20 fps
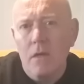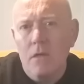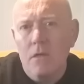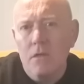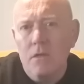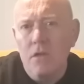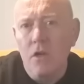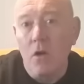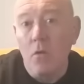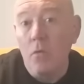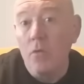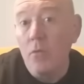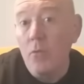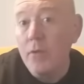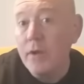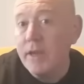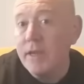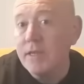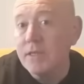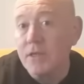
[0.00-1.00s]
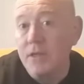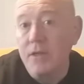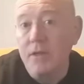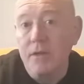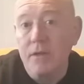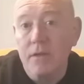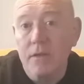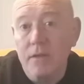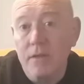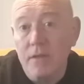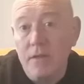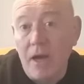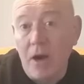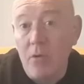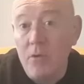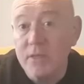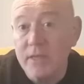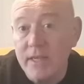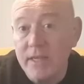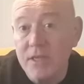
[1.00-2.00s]
So the reason I
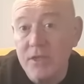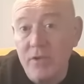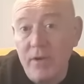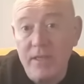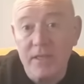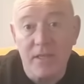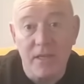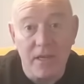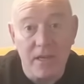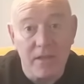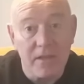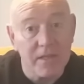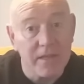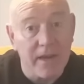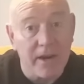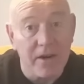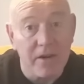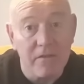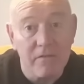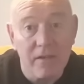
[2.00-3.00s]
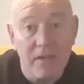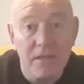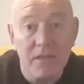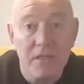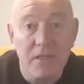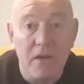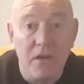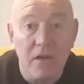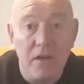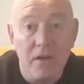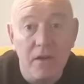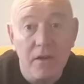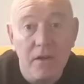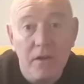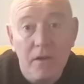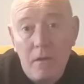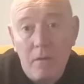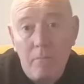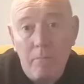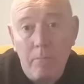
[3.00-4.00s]
was interested in this caravan site,
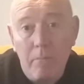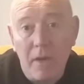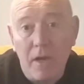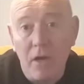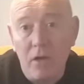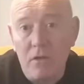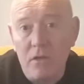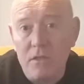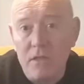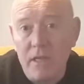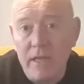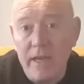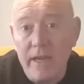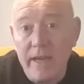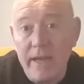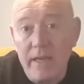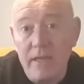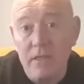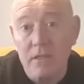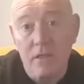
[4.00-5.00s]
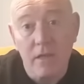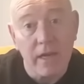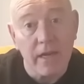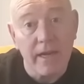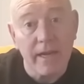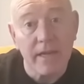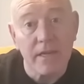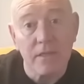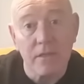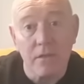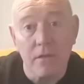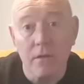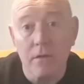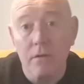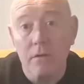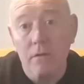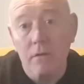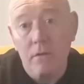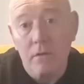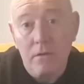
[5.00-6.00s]
because it is connected
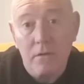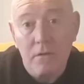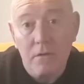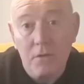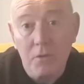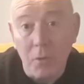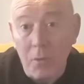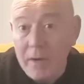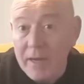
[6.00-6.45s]
to a